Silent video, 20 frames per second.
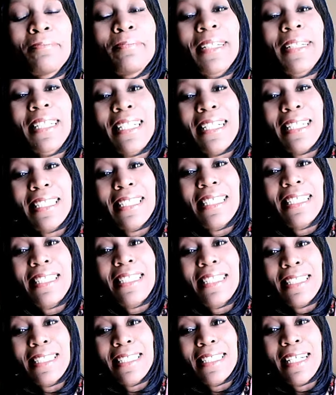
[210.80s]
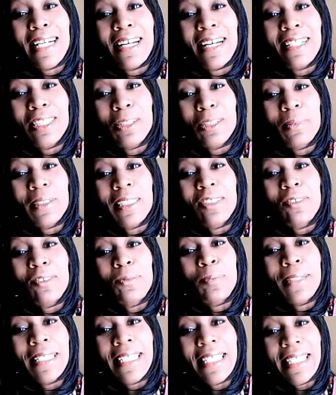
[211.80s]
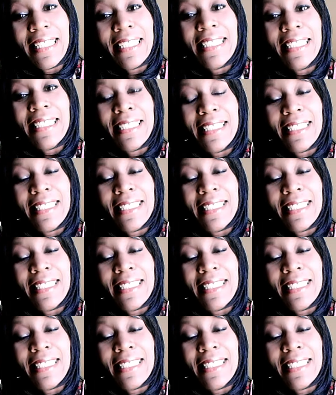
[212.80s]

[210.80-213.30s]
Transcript: Because it's in the gospel of peace